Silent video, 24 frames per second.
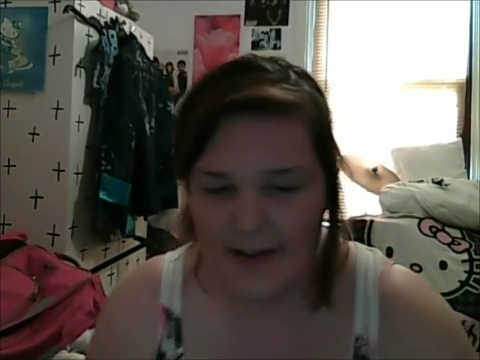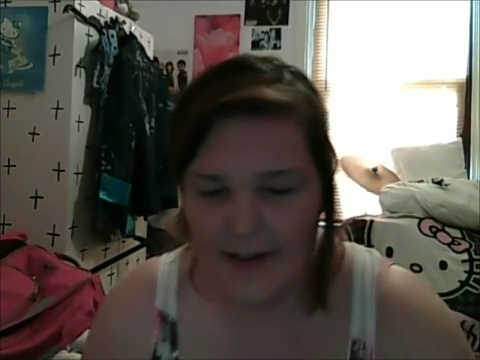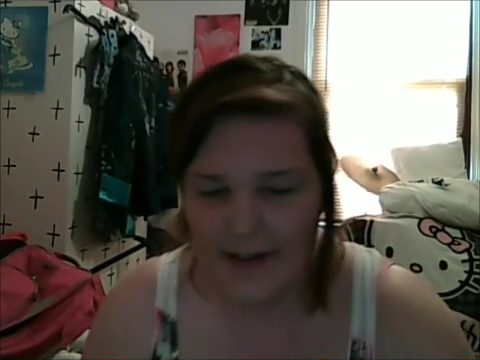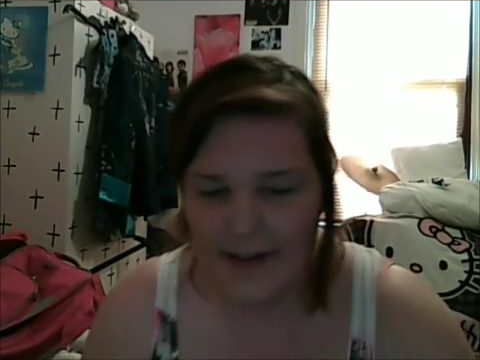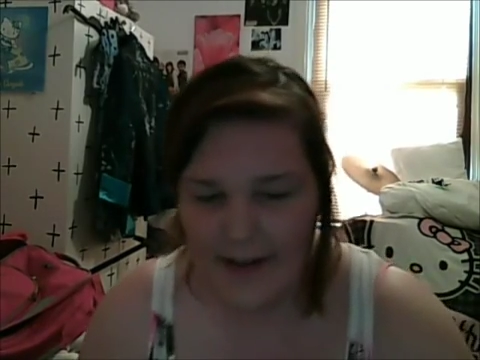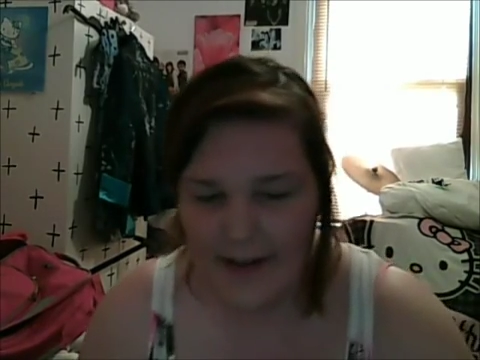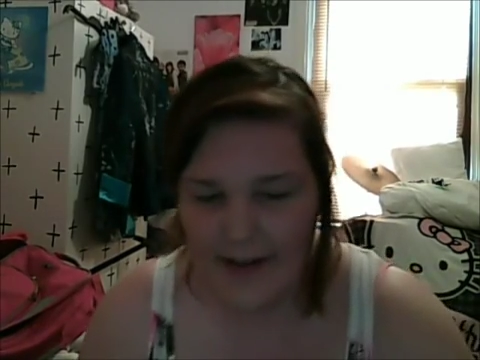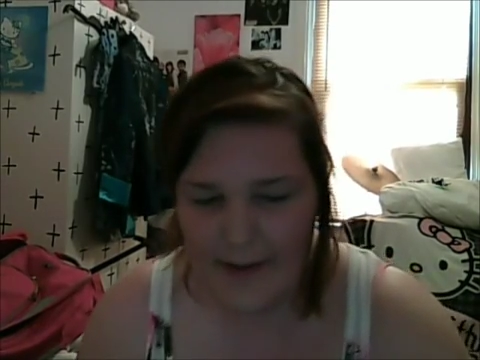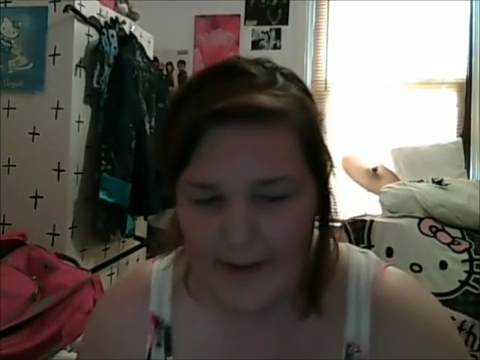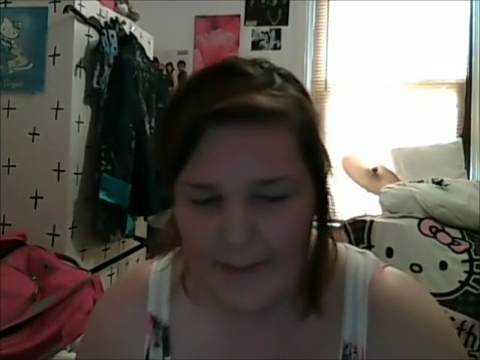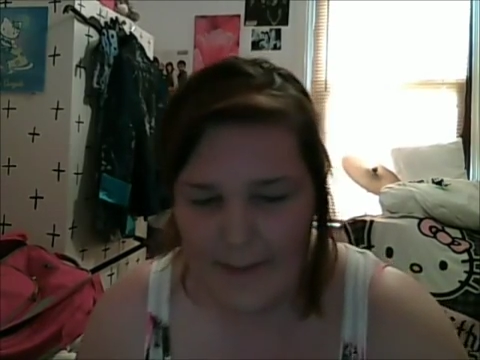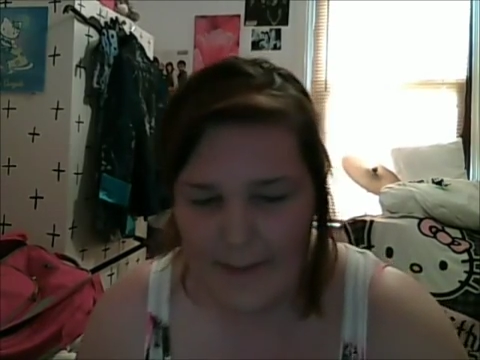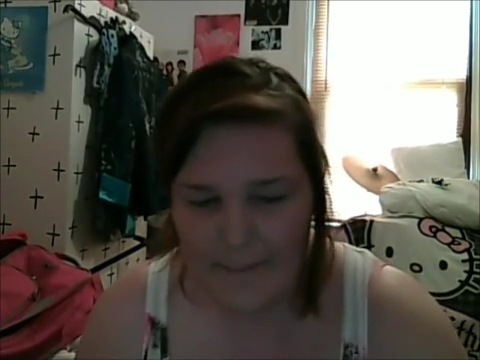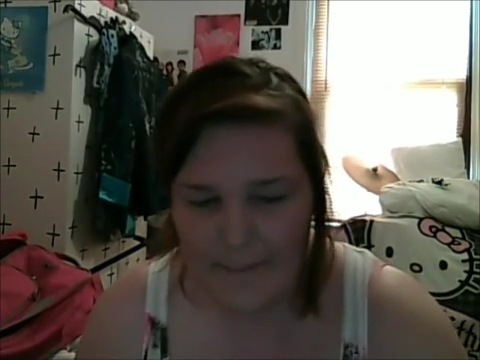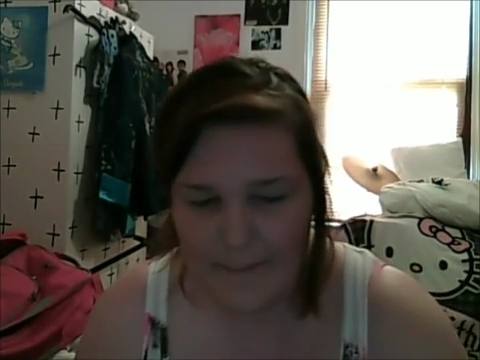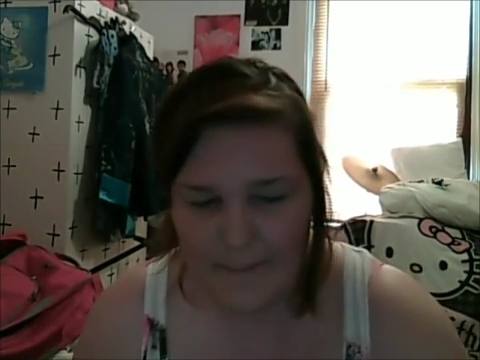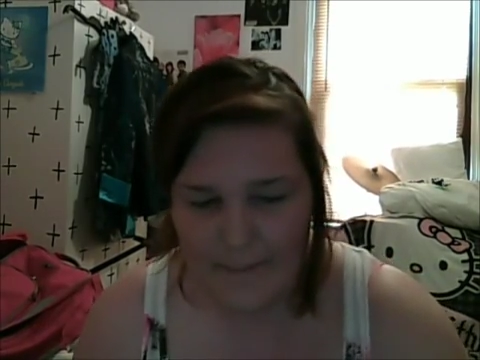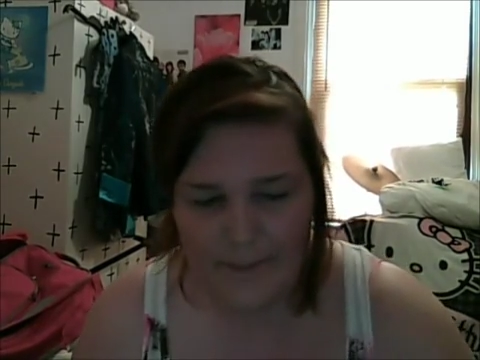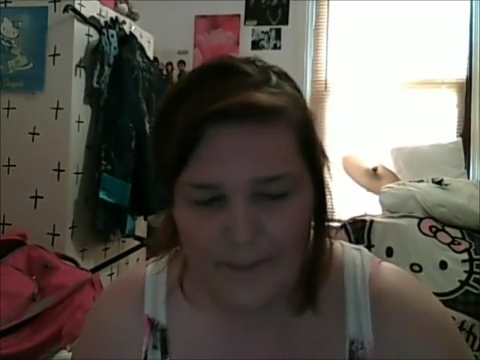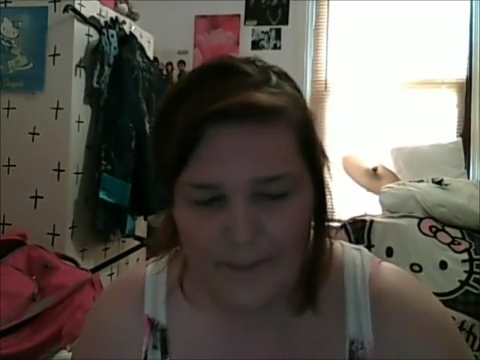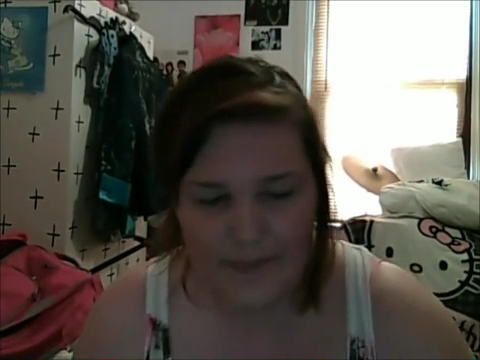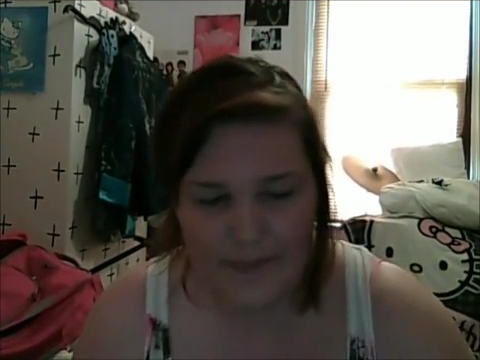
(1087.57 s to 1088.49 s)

And